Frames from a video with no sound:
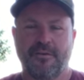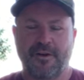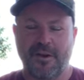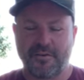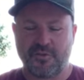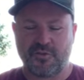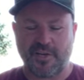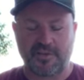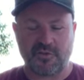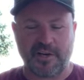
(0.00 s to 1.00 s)
Right.
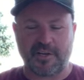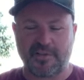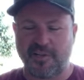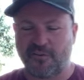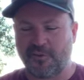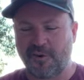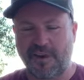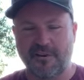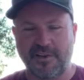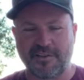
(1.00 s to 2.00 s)
Chef Strekas here for
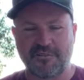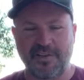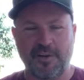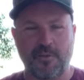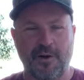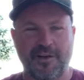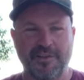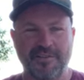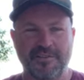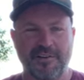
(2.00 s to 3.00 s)
LXV
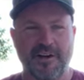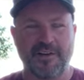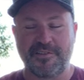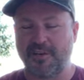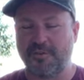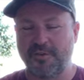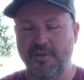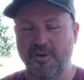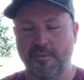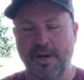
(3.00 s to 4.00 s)
Wines, telling
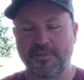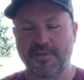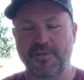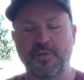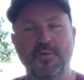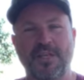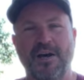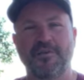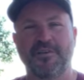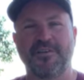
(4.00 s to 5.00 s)
you about the
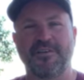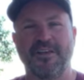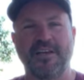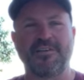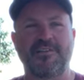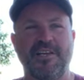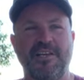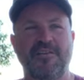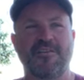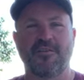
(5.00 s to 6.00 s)

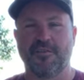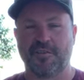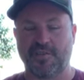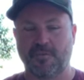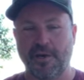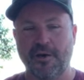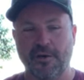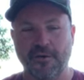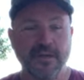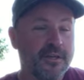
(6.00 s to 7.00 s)
2019 The
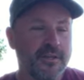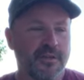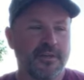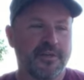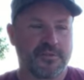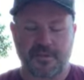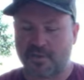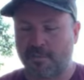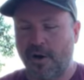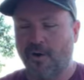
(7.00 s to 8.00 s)
Spell. So The
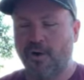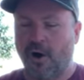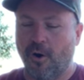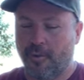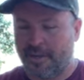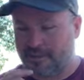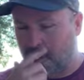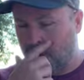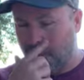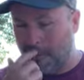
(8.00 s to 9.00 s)
Spell, always
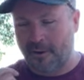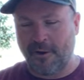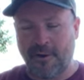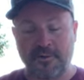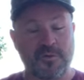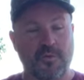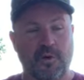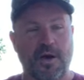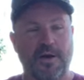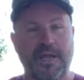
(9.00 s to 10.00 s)
our
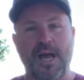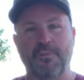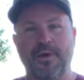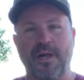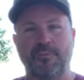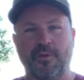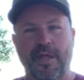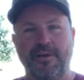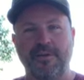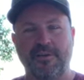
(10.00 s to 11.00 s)
Syrah Cabernet
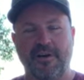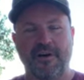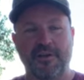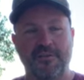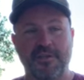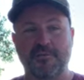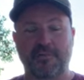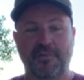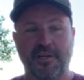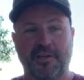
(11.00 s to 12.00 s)
blend. This
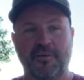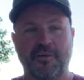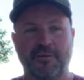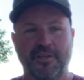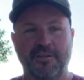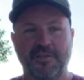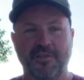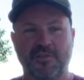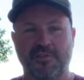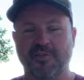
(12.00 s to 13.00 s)
particular
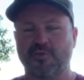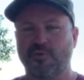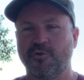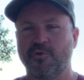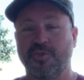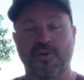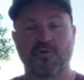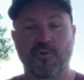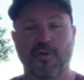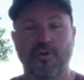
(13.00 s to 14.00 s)
vintage, it's a true
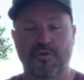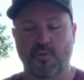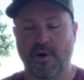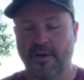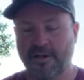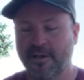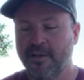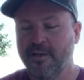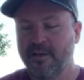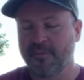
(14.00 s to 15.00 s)
Central Coast wine.
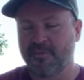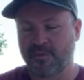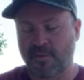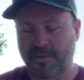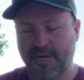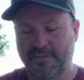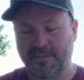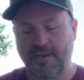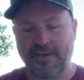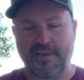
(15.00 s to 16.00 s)
So we've got
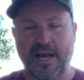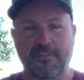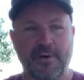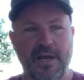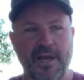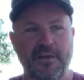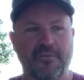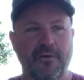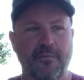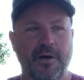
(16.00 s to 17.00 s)
Cabernet
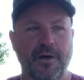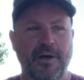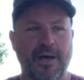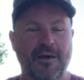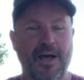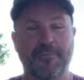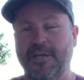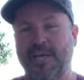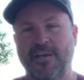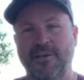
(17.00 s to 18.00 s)
from Happy
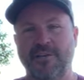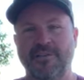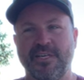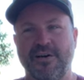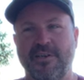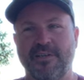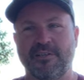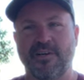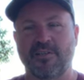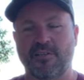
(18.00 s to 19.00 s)
Canyon down
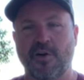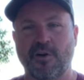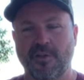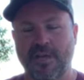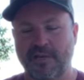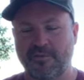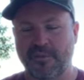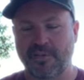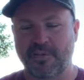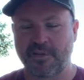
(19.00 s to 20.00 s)
at Star Lane
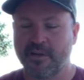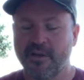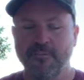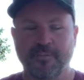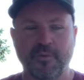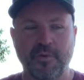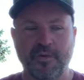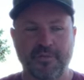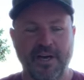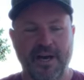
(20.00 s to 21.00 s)
Vineyard.
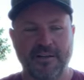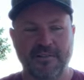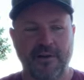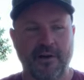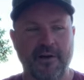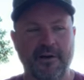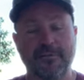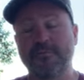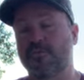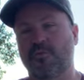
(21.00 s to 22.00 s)
We've got
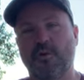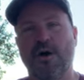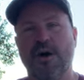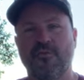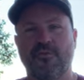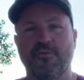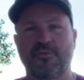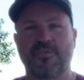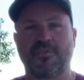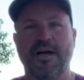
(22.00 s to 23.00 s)
Syrah from
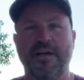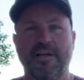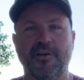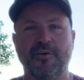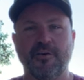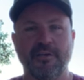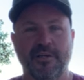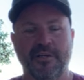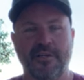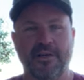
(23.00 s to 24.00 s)
Slide Hill
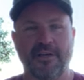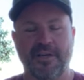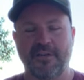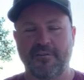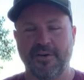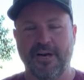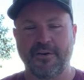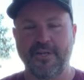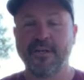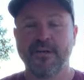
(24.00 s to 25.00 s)
in Edna
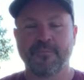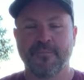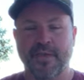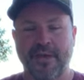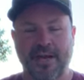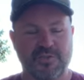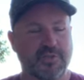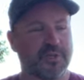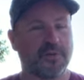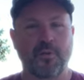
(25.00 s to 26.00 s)
Valley. And
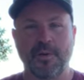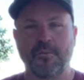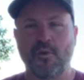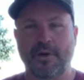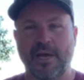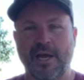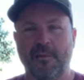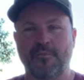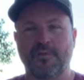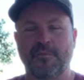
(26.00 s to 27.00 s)
actually a little bit more
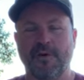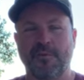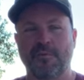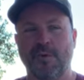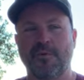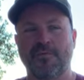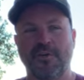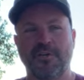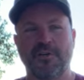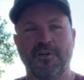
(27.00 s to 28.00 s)
cab from Plummer
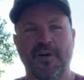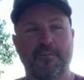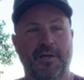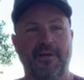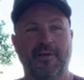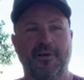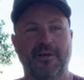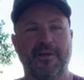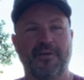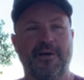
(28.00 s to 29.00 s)
Vineyard up here
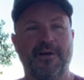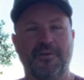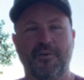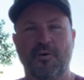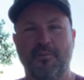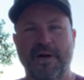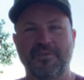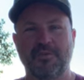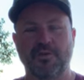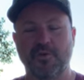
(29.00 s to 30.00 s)
in good old
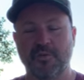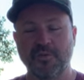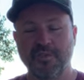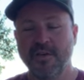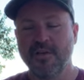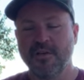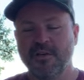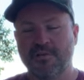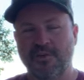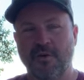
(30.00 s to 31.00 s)
Paso Robles.
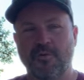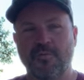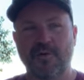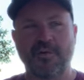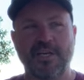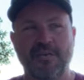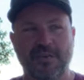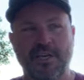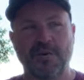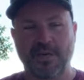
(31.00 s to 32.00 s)
So really
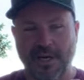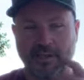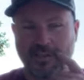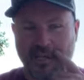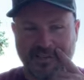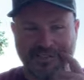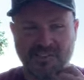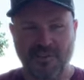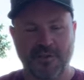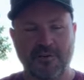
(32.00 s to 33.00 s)
giving you kind of the
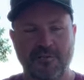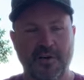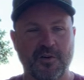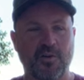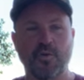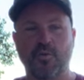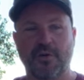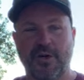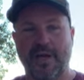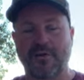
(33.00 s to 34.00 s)
essence of
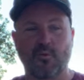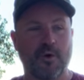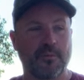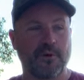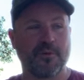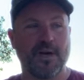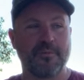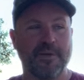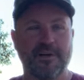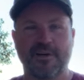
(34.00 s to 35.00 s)
cooler and warmer
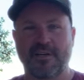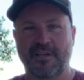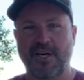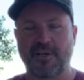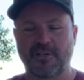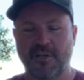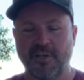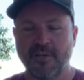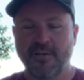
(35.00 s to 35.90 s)
climate character.